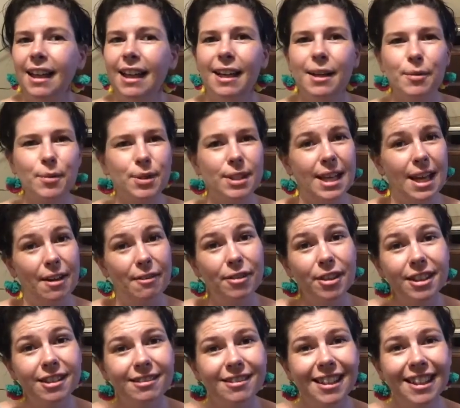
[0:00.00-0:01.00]
It was
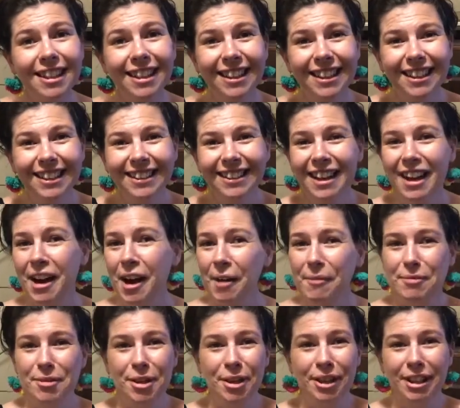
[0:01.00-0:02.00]
heaven.
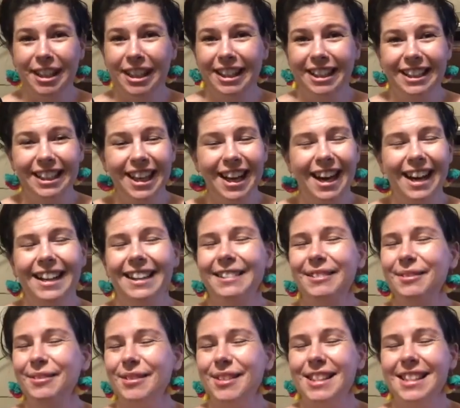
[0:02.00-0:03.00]
Not gonna lie,
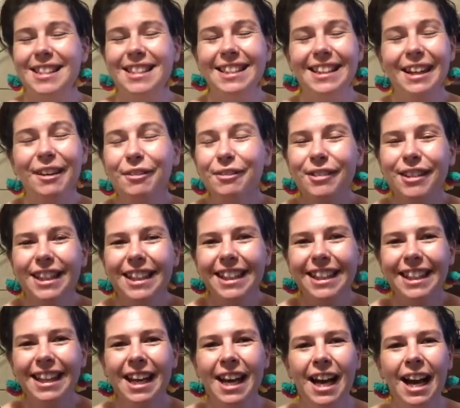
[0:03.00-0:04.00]
it was
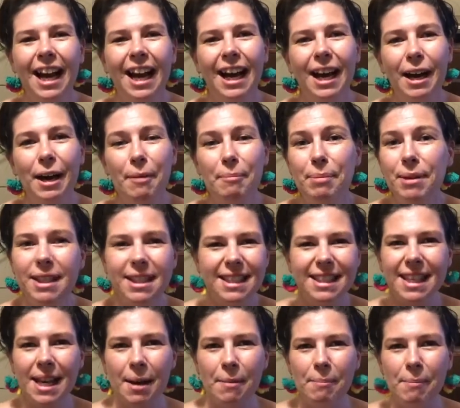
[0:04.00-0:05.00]
lovely, but it's
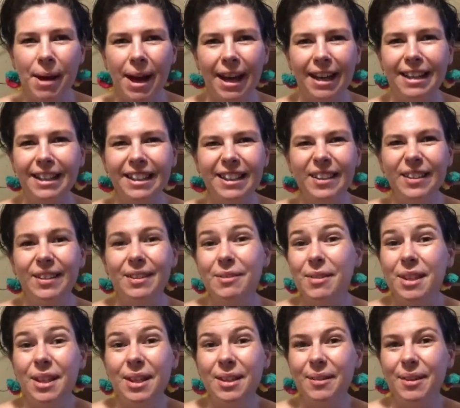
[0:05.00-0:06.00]
come back, you know,
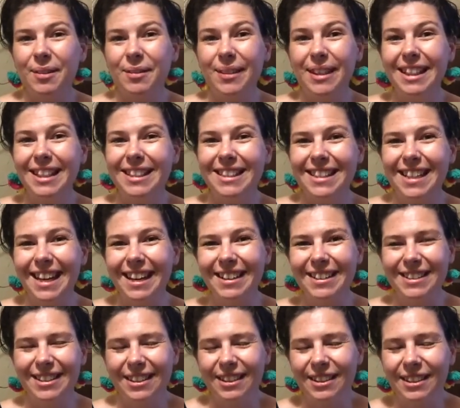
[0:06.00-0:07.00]
31 weeks
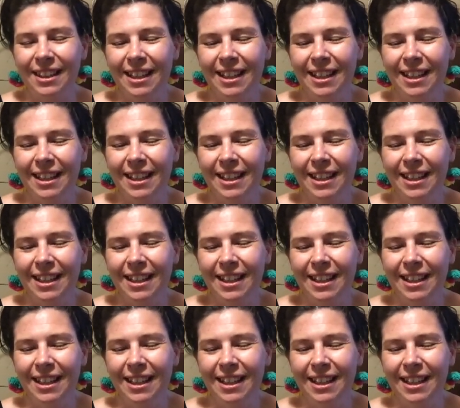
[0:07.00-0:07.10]
now, so